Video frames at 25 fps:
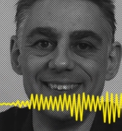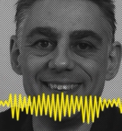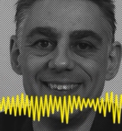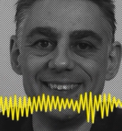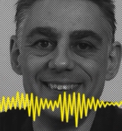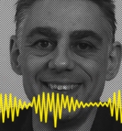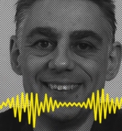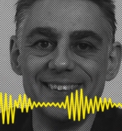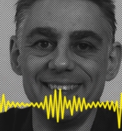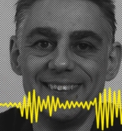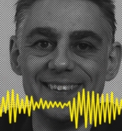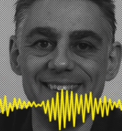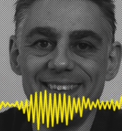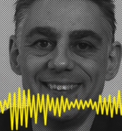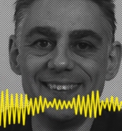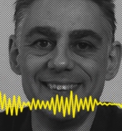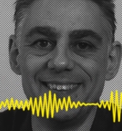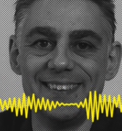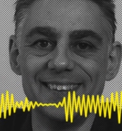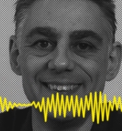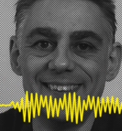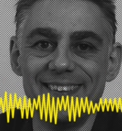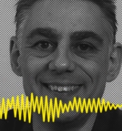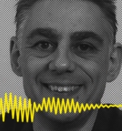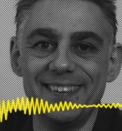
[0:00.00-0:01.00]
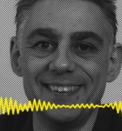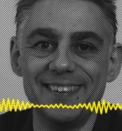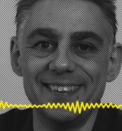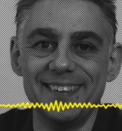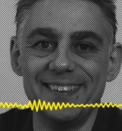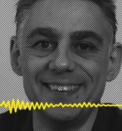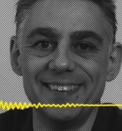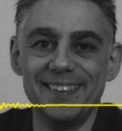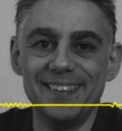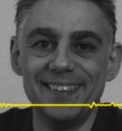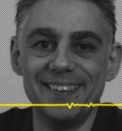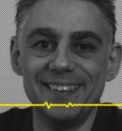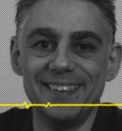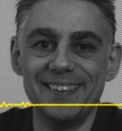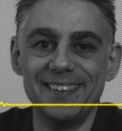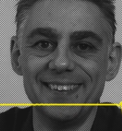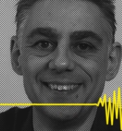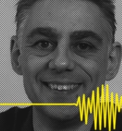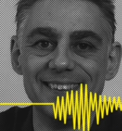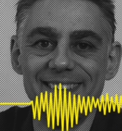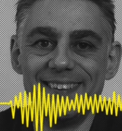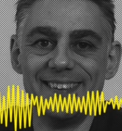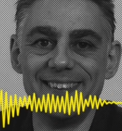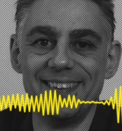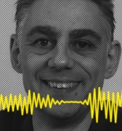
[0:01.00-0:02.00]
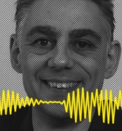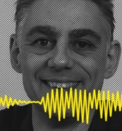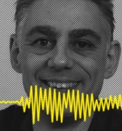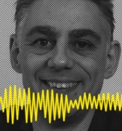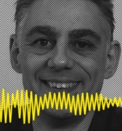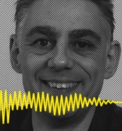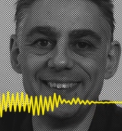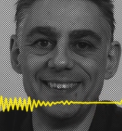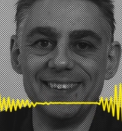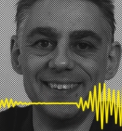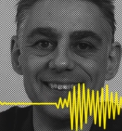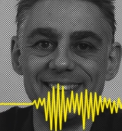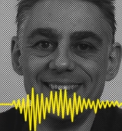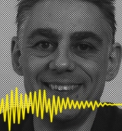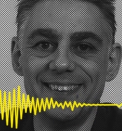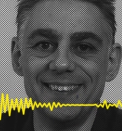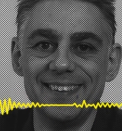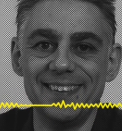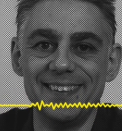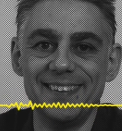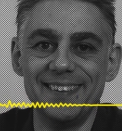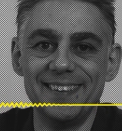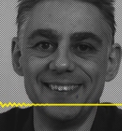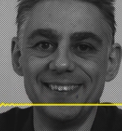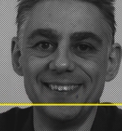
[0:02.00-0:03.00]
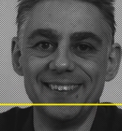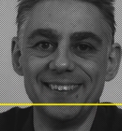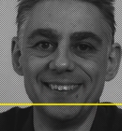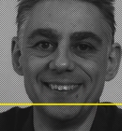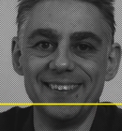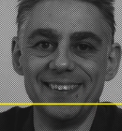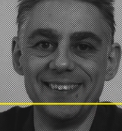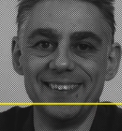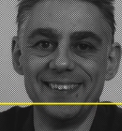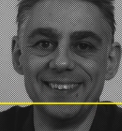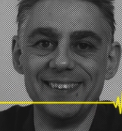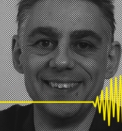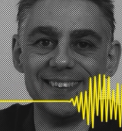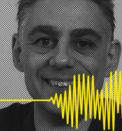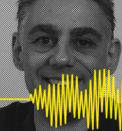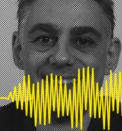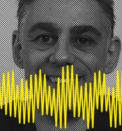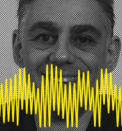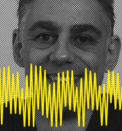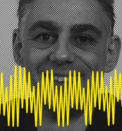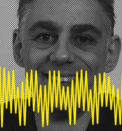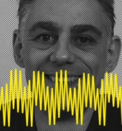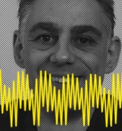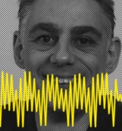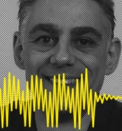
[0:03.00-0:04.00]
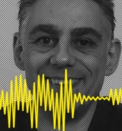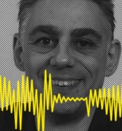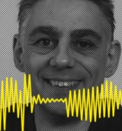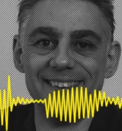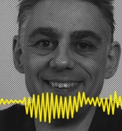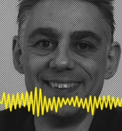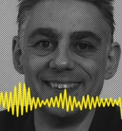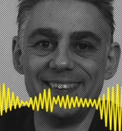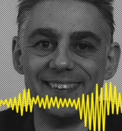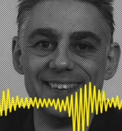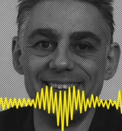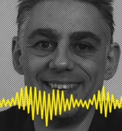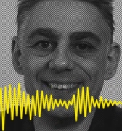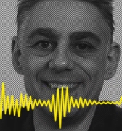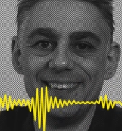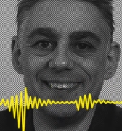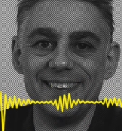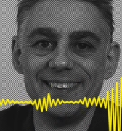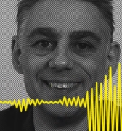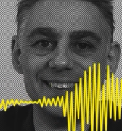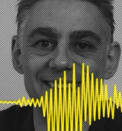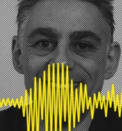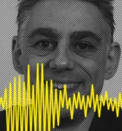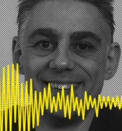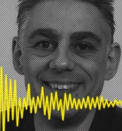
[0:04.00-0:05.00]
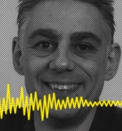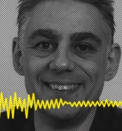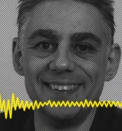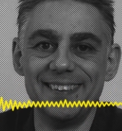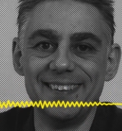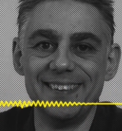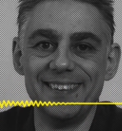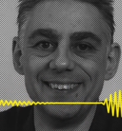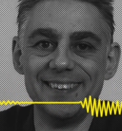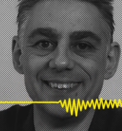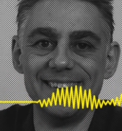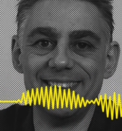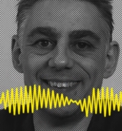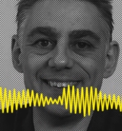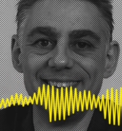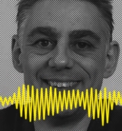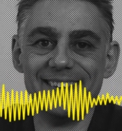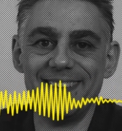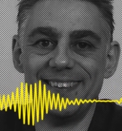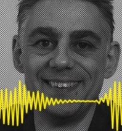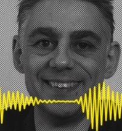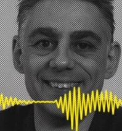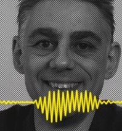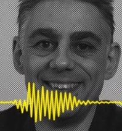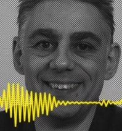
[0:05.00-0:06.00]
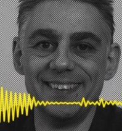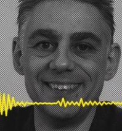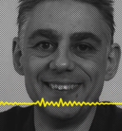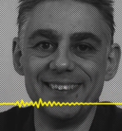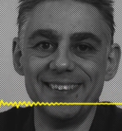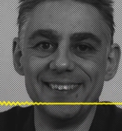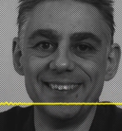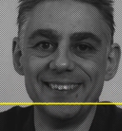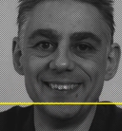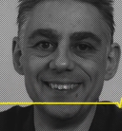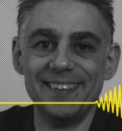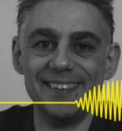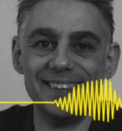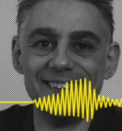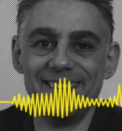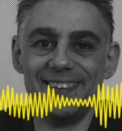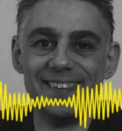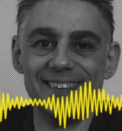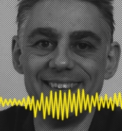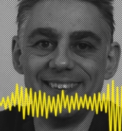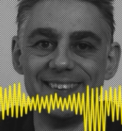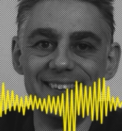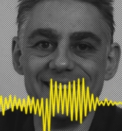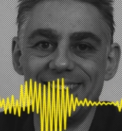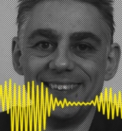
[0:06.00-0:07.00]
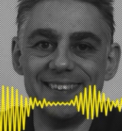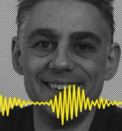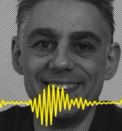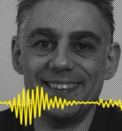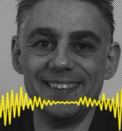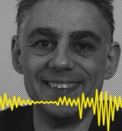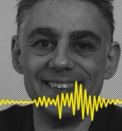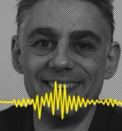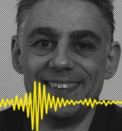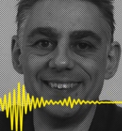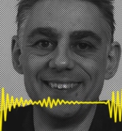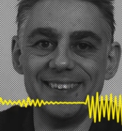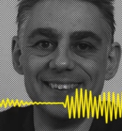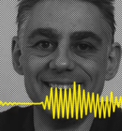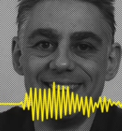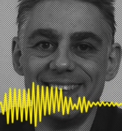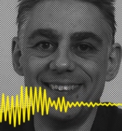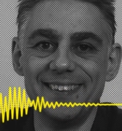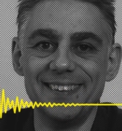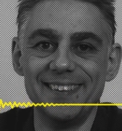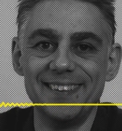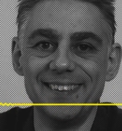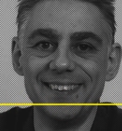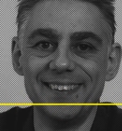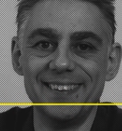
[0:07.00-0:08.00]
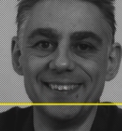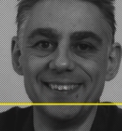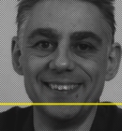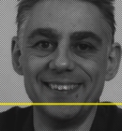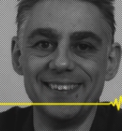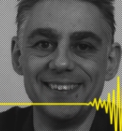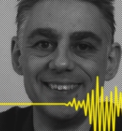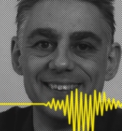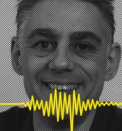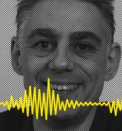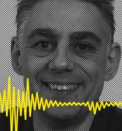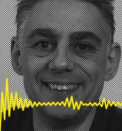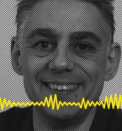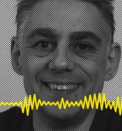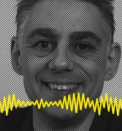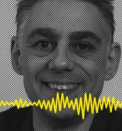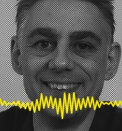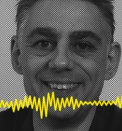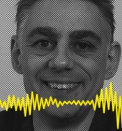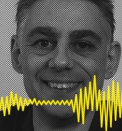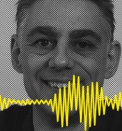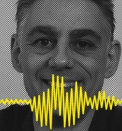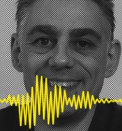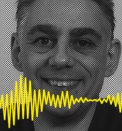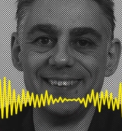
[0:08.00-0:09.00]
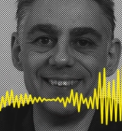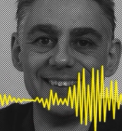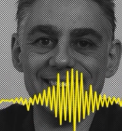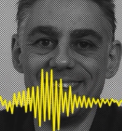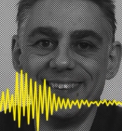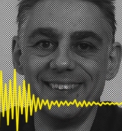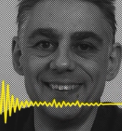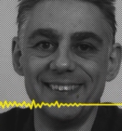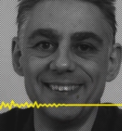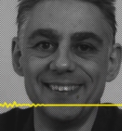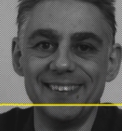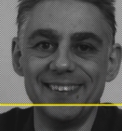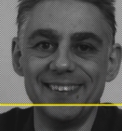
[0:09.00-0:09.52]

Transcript: And I guess the advantage of doing a book over, say, a deck of cards is that a book you can have those quite big graphical examples in.